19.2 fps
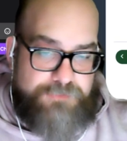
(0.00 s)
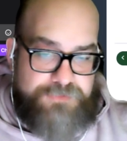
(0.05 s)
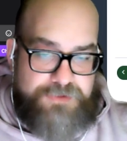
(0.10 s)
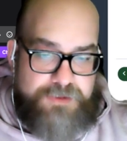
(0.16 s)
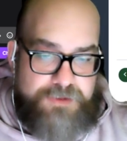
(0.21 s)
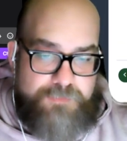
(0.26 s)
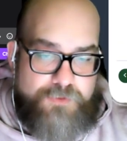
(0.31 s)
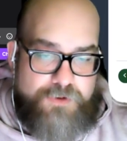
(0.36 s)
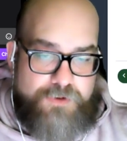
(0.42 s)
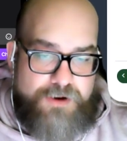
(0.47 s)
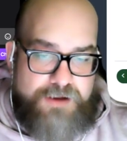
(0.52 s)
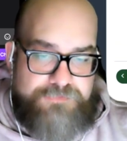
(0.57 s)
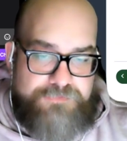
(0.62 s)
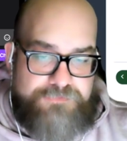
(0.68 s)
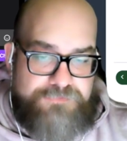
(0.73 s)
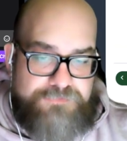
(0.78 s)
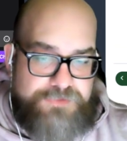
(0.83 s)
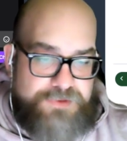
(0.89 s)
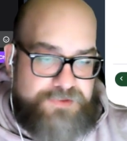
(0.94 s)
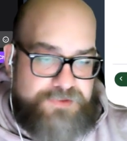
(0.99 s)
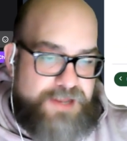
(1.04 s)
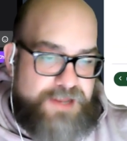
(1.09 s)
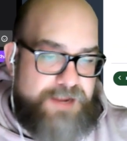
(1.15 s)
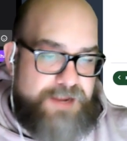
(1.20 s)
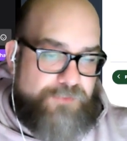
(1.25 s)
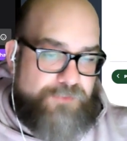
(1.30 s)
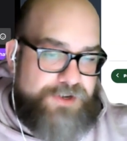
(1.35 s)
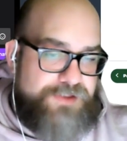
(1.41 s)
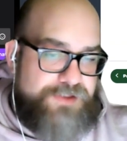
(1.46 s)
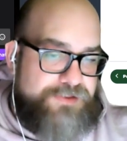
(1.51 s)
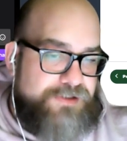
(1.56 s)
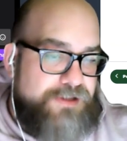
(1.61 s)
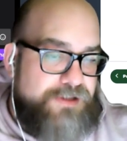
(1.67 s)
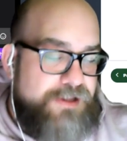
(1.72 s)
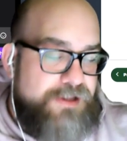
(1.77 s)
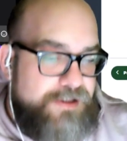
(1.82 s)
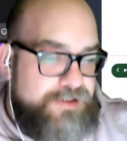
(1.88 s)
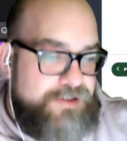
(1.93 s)
more often for the same reason.
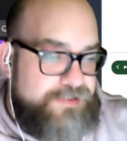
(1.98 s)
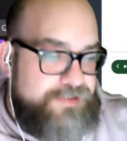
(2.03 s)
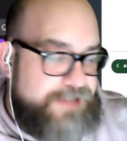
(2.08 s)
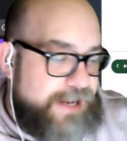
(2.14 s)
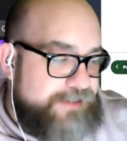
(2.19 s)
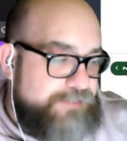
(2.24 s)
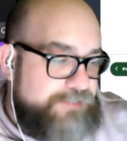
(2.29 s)
Stack